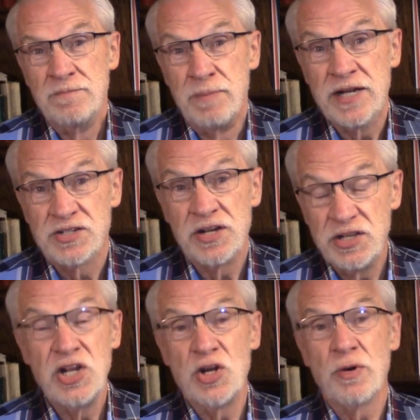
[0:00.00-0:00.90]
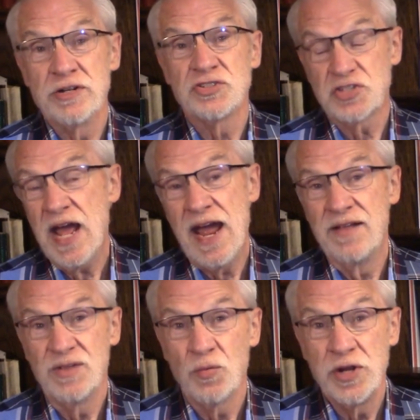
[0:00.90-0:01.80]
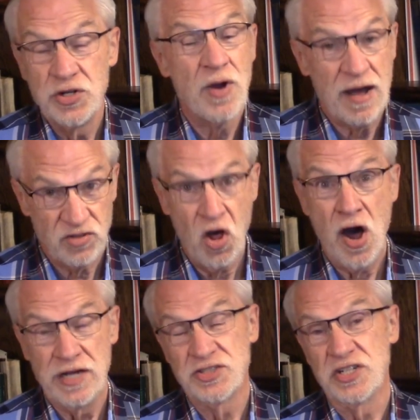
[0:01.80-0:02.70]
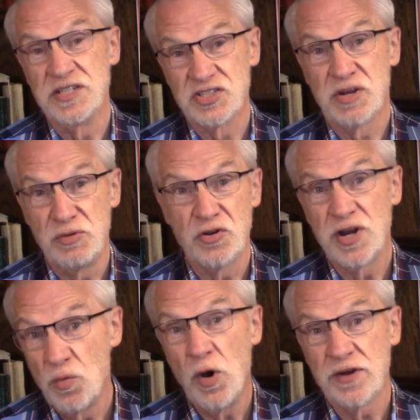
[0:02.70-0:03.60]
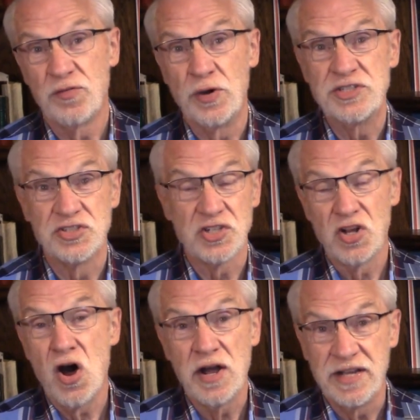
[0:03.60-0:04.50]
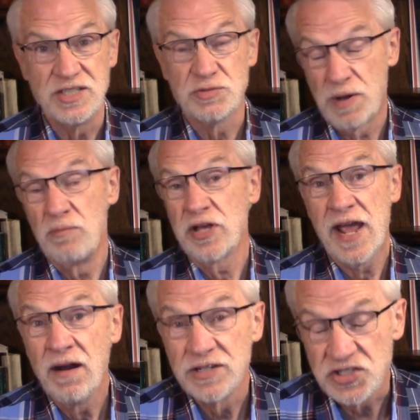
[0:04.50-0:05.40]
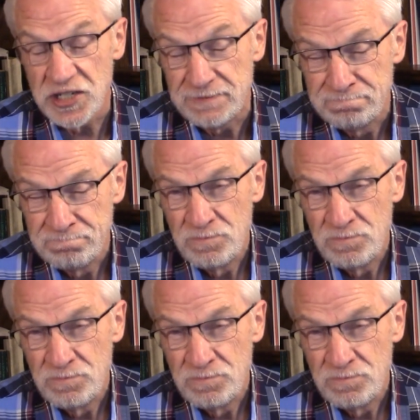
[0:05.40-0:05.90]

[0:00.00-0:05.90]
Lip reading: But you need to understand that we do have laws in this community, one of which is a law against public heresy.